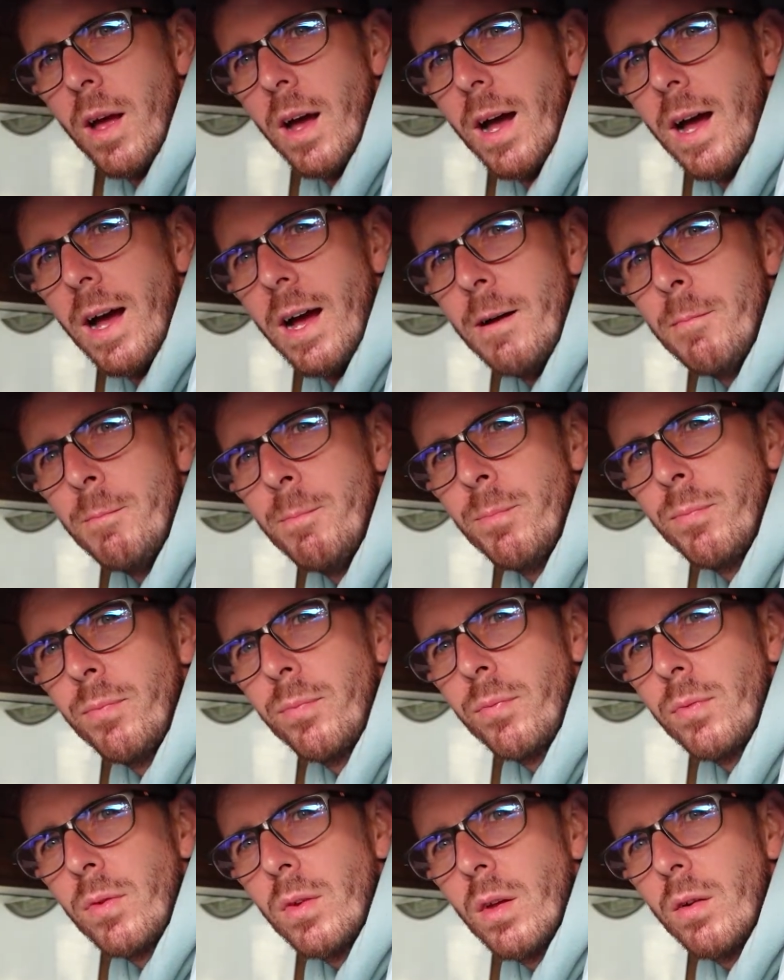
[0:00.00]

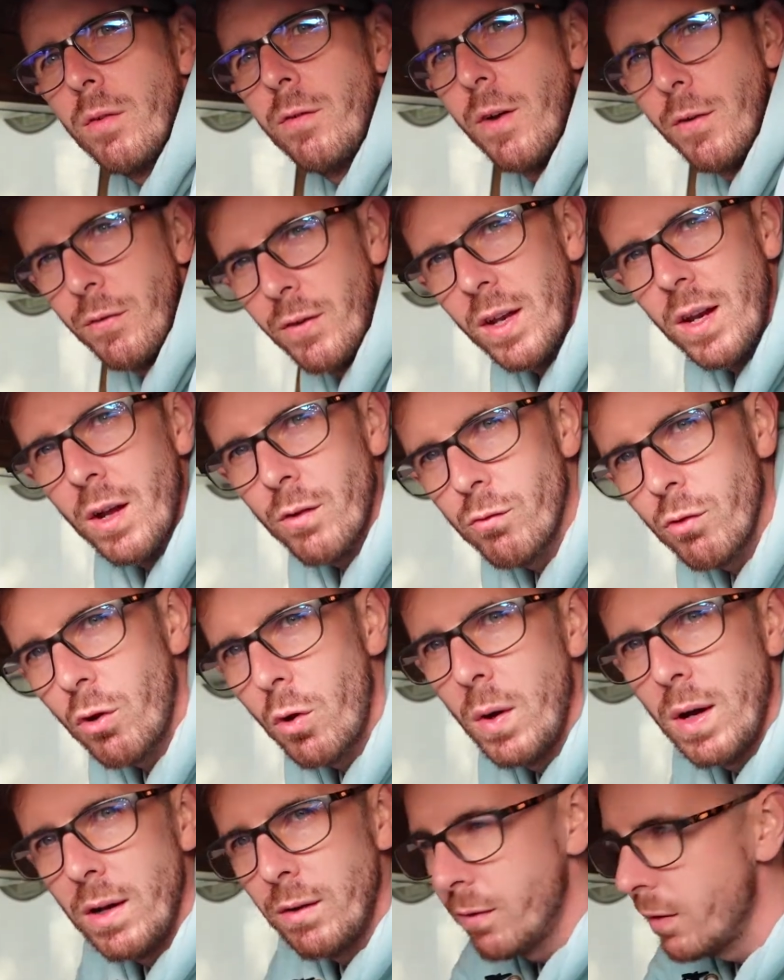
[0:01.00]
1,500
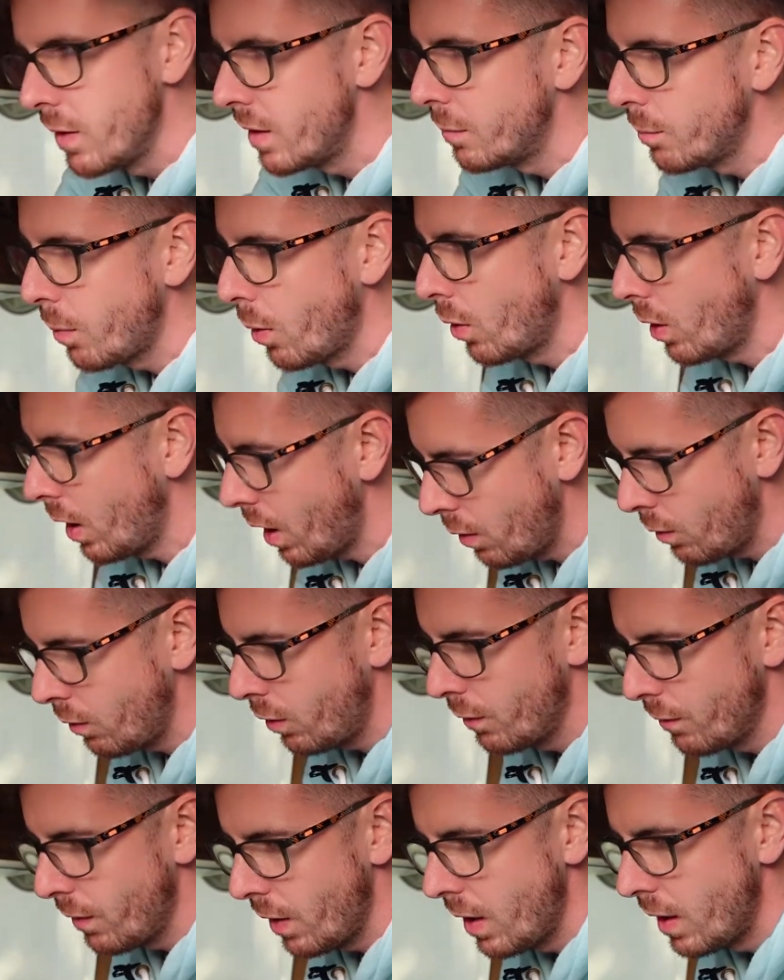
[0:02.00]
quid for this Bongo
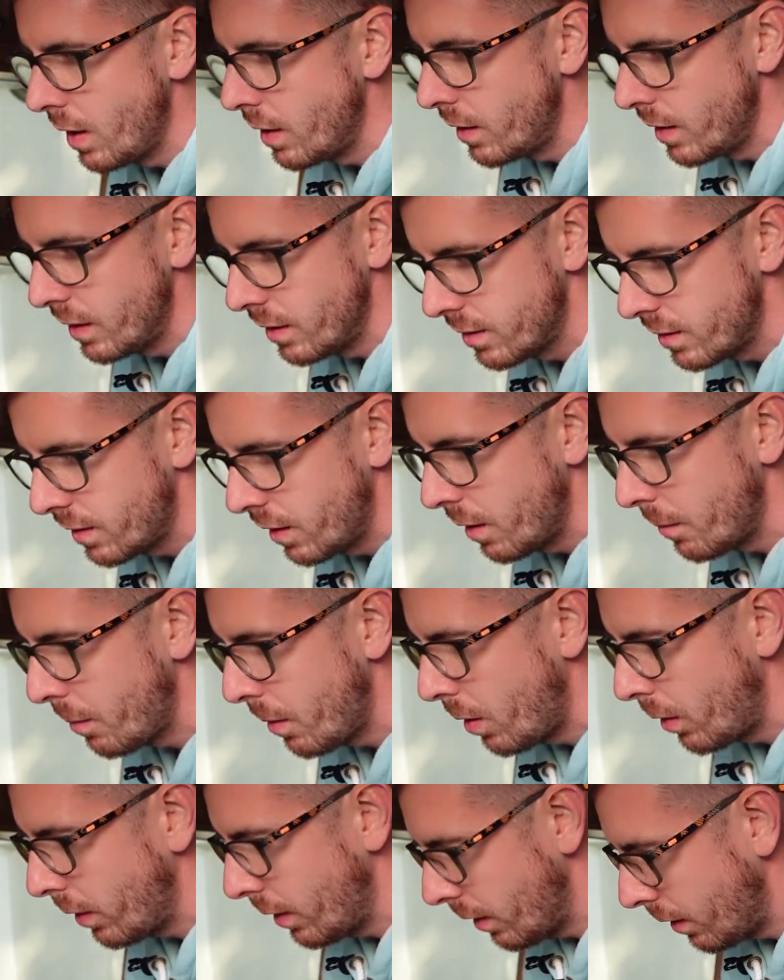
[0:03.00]
converted is still a
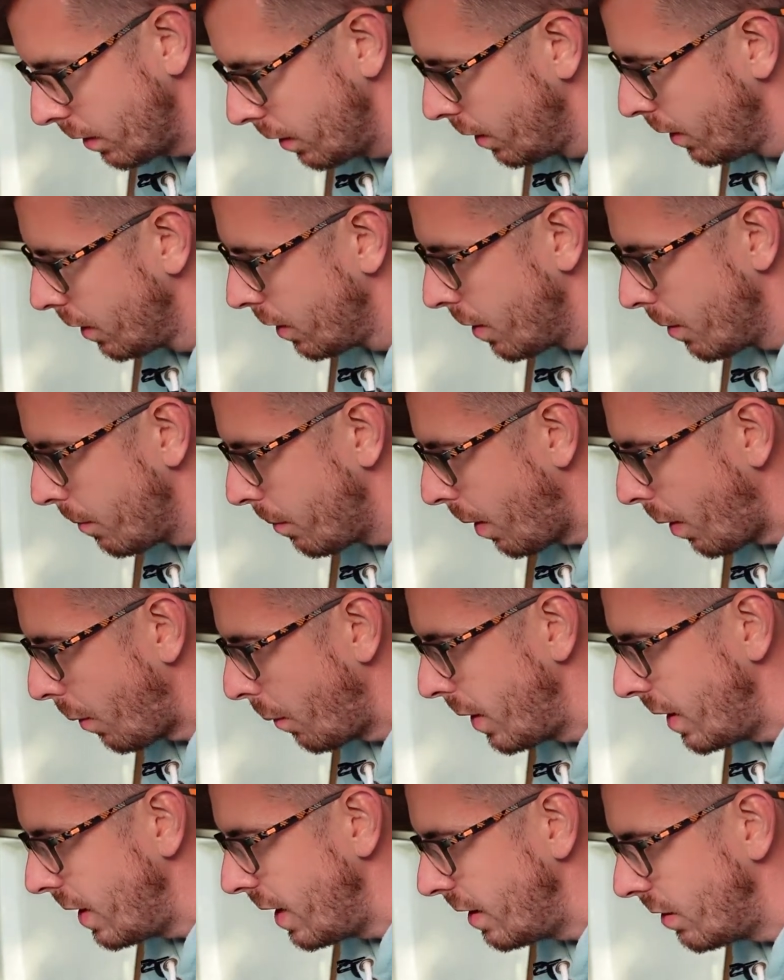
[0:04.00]
bargain. But
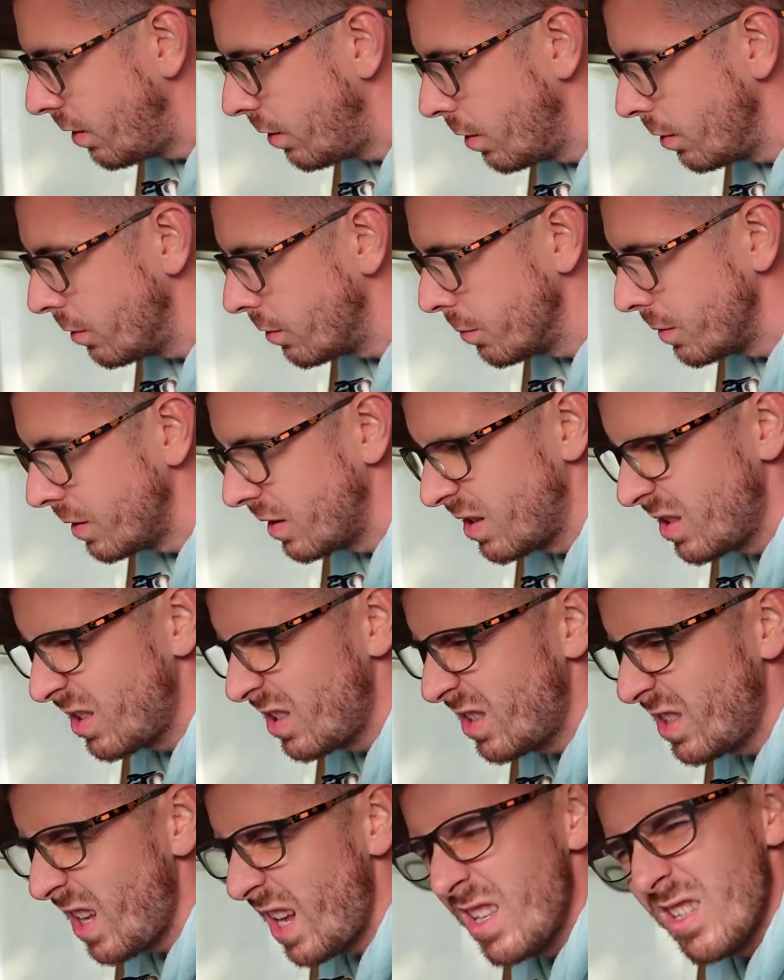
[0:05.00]
we need to do some
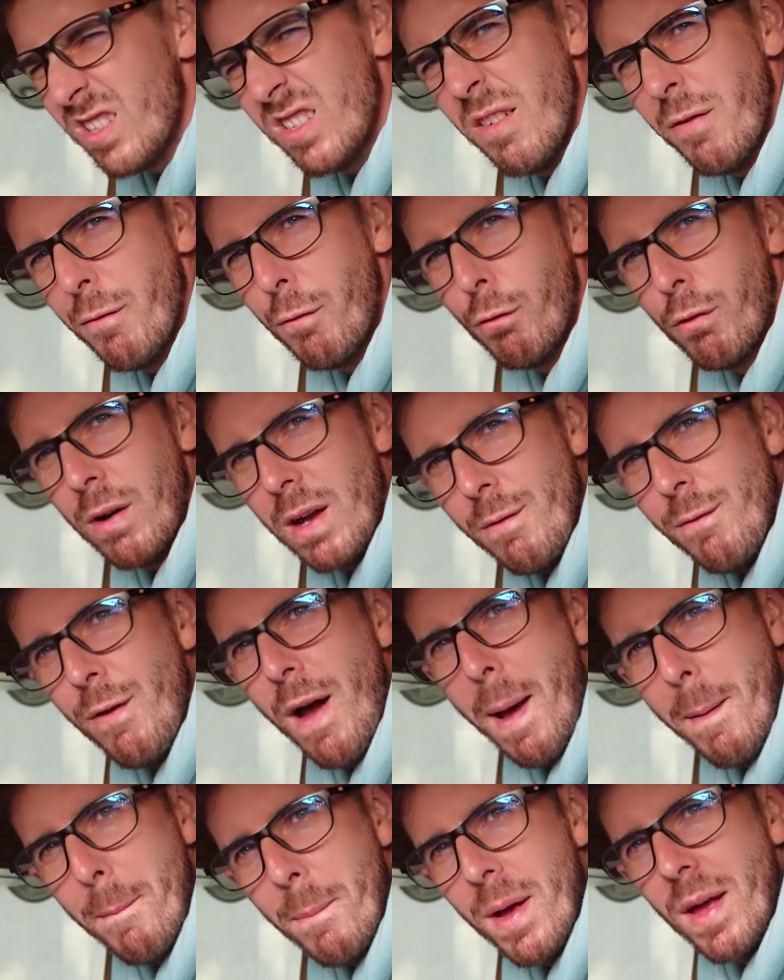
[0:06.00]
extensive
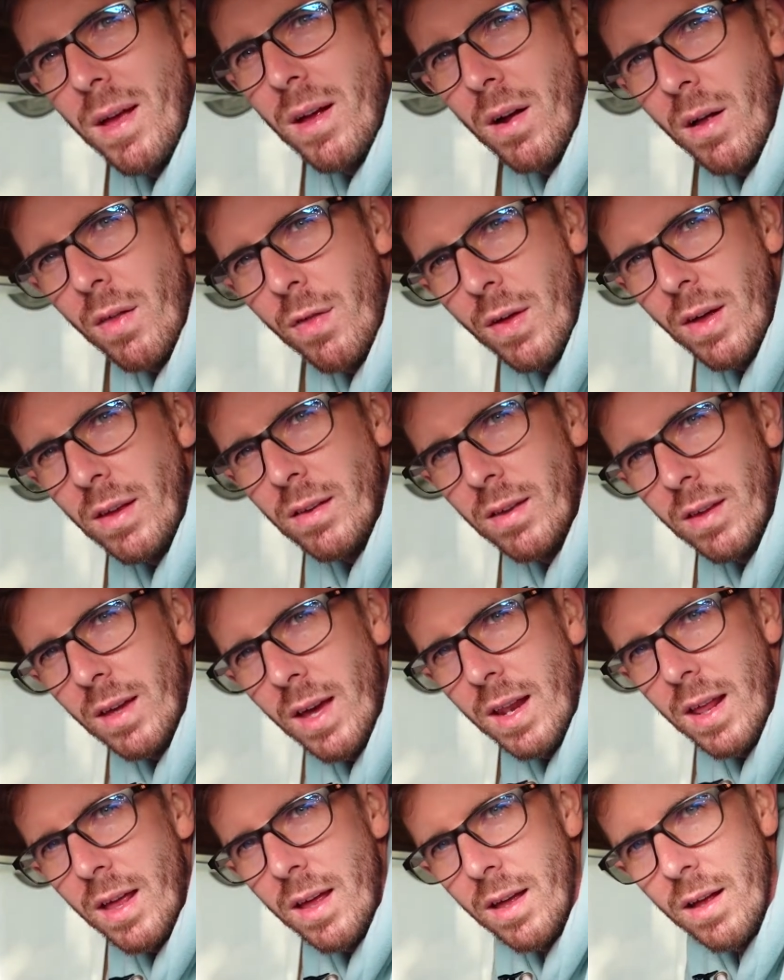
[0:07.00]
revamping, I think, to
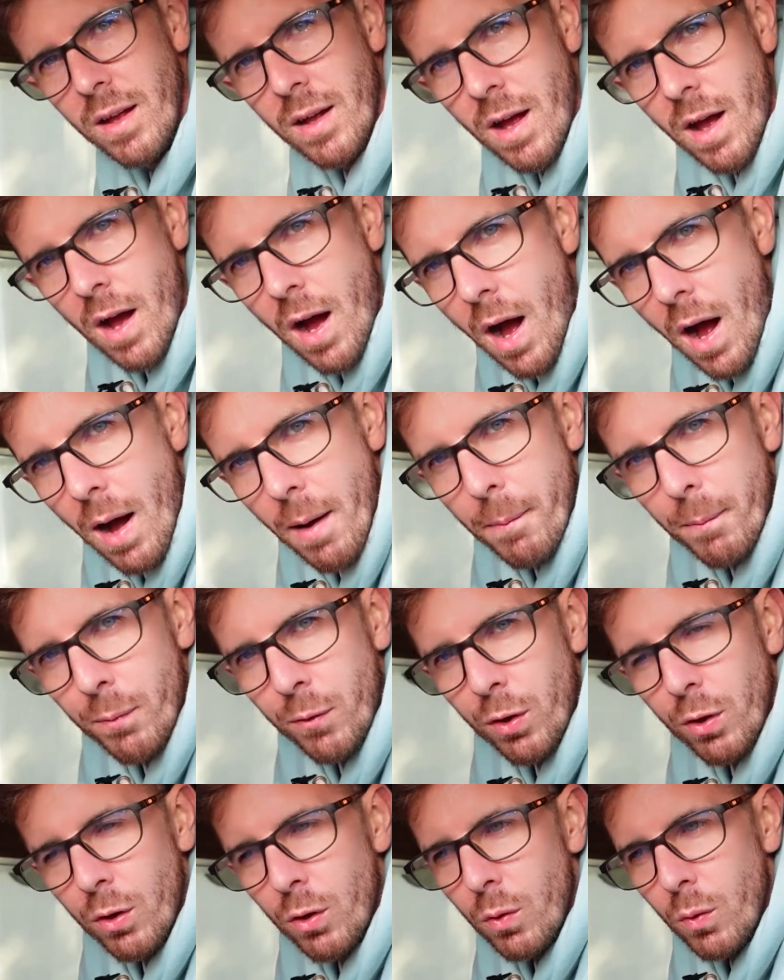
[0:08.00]
get it up
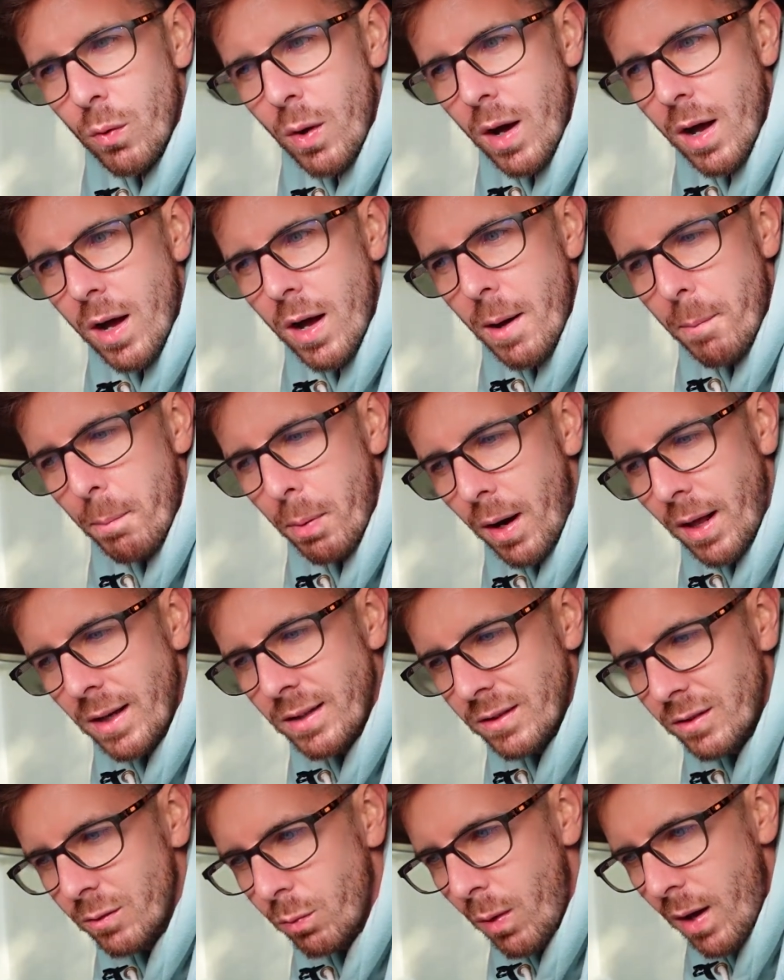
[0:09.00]
to a
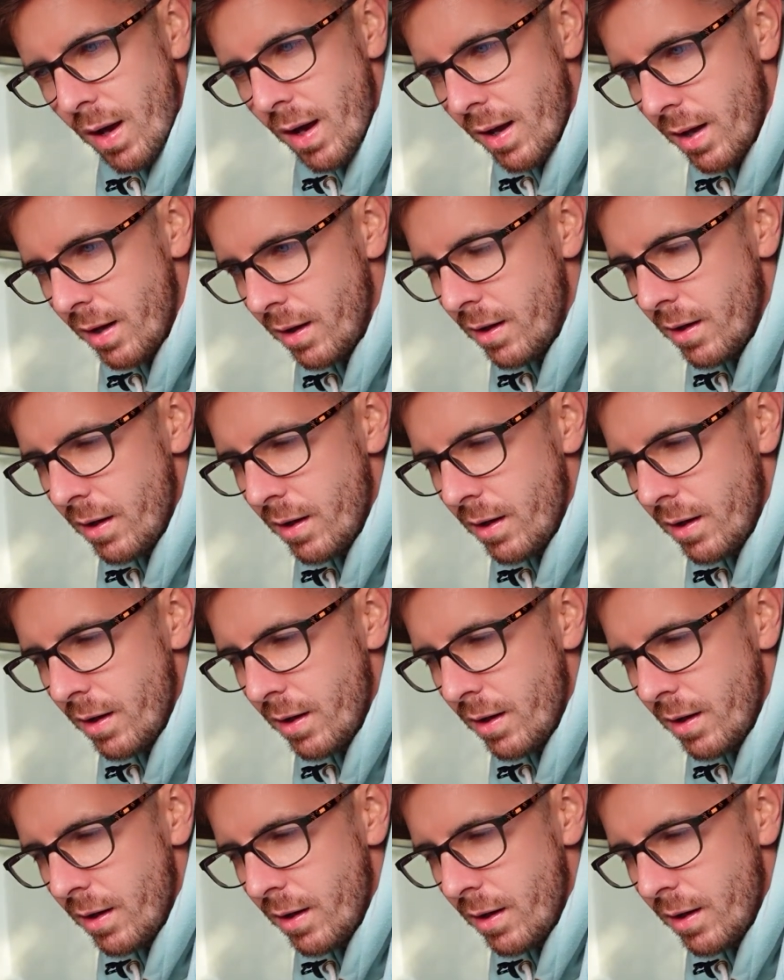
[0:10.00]
place where